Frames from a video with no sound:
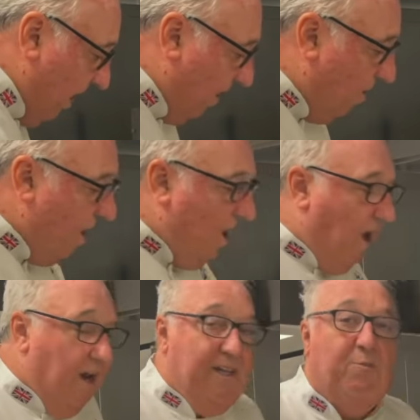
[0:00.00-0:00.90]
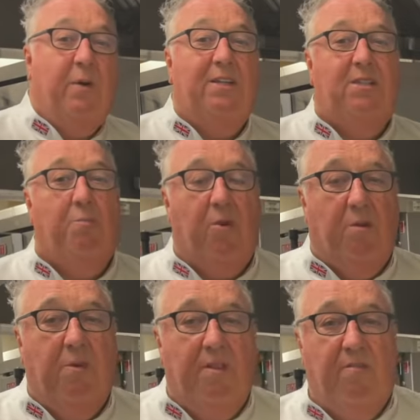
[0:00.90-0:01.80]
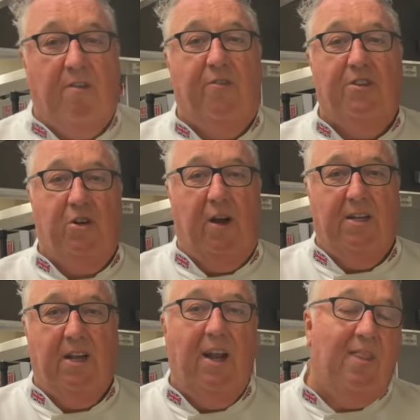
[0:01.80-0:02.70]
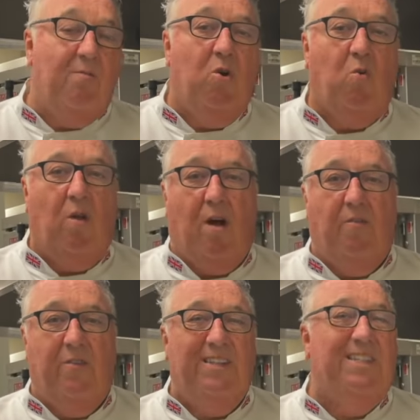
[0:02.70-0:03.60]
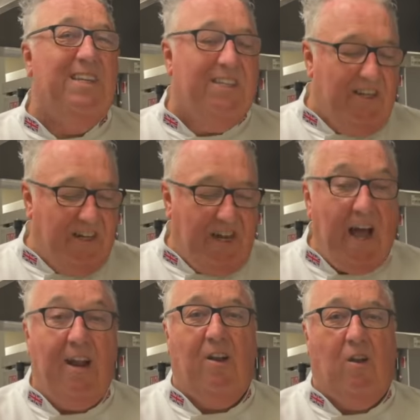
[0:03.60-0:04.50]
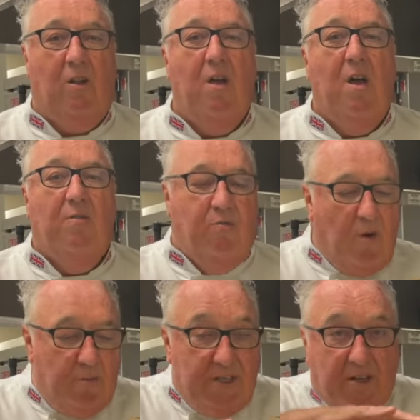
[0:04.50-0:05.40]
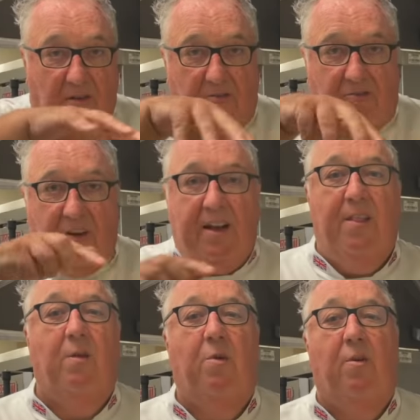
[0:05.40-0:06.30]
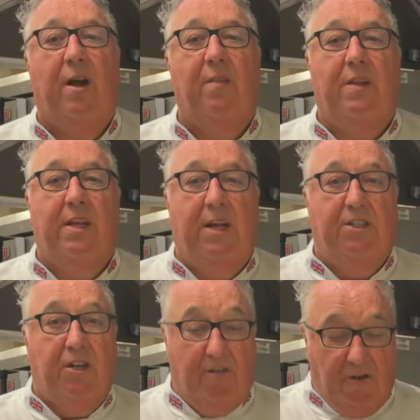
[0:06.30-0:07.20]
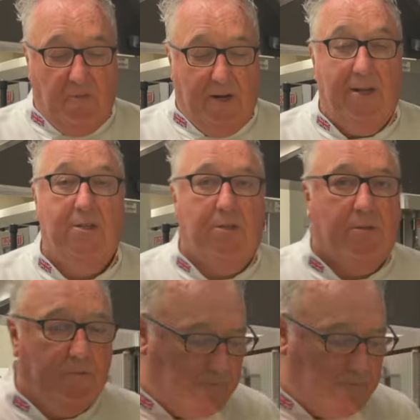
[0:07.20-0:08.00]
now, and it's best to put them in the refrigerator. Let them cool off. It's easier to handle for when we start fanning them around the dish in a few minutes.